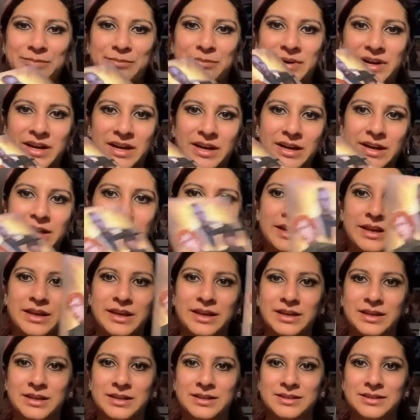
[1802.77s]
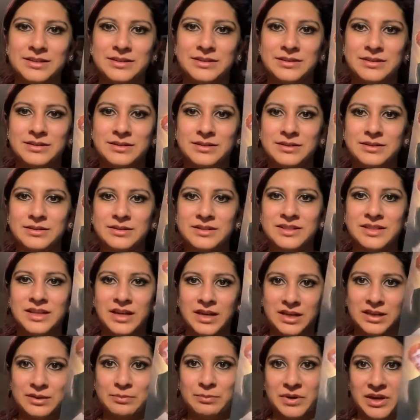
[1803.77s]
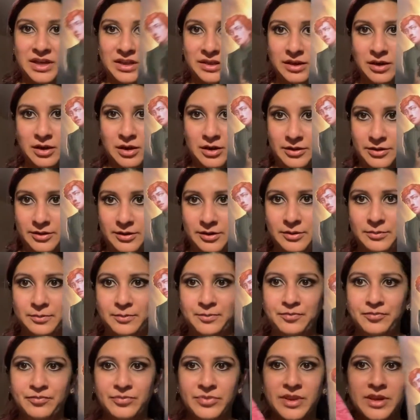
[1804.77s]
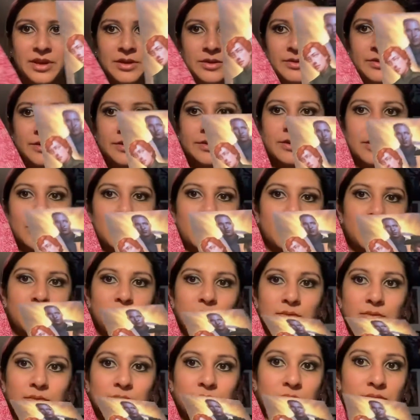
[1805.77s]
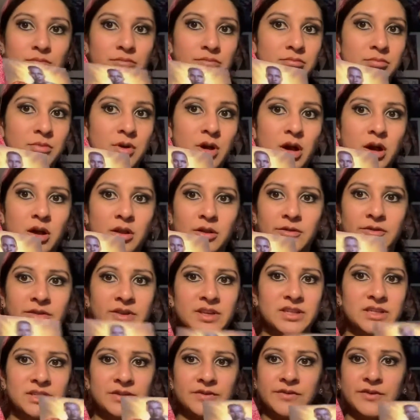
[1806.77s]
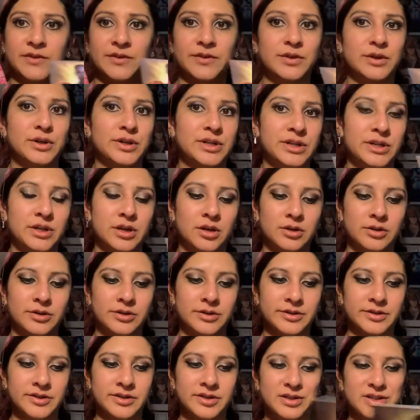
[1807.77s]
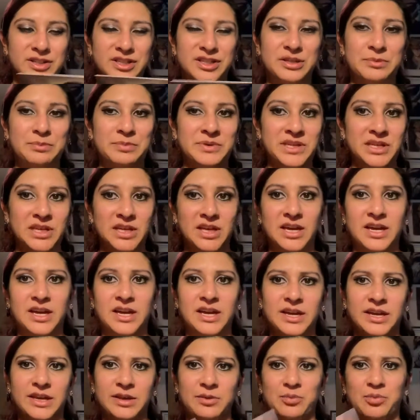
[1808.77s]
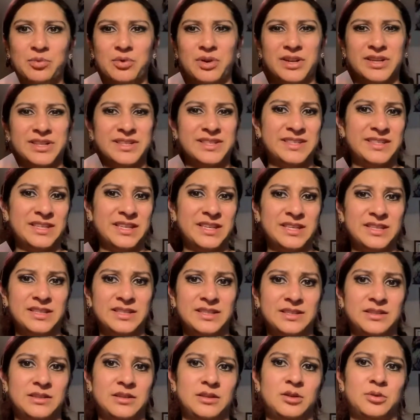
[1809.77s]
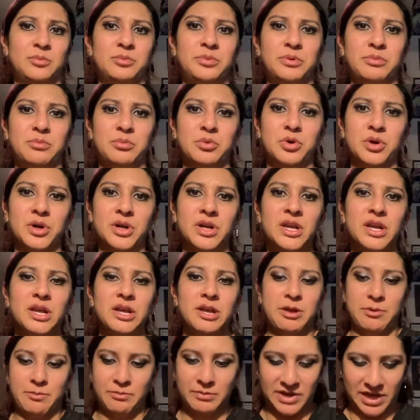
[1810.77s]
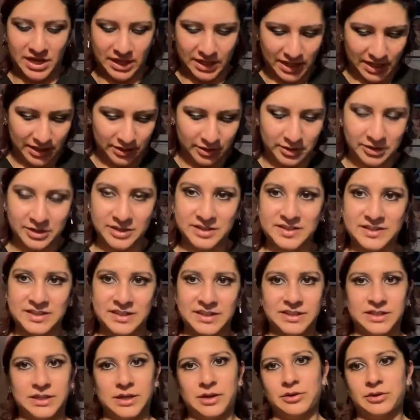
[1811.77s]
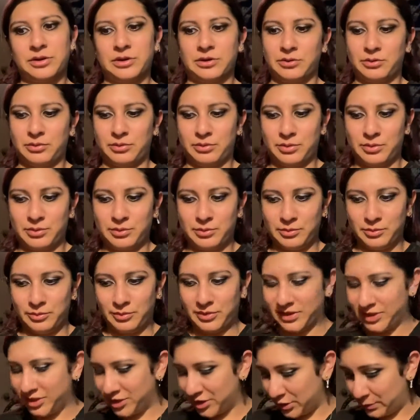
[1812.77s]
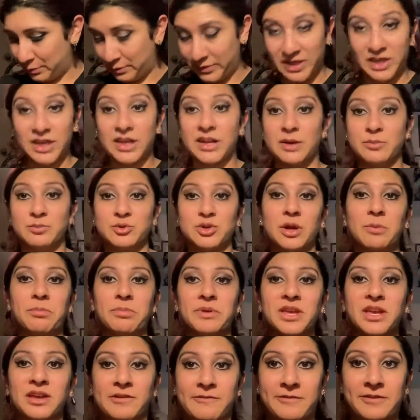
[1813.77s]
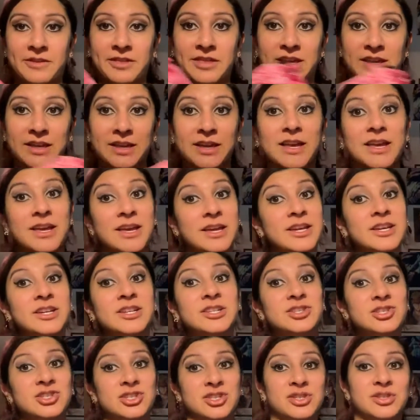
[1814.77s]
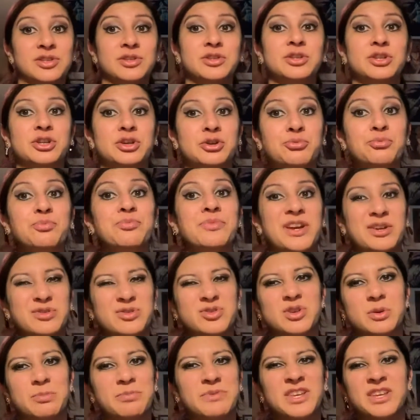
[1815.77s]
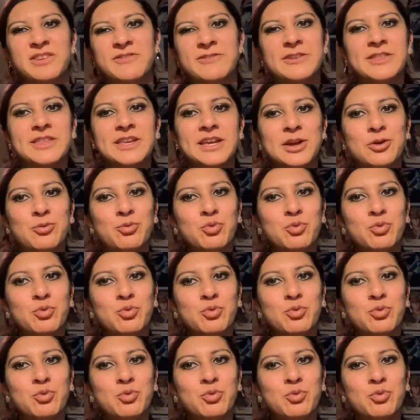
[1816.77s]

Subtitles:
by and signed by the author. So all of this for $30. Shipping, I want to say, is a little bit more, but I can't honestly tell you what is shipping, and I'm dropping everything. Just so you know, I was dropping everything at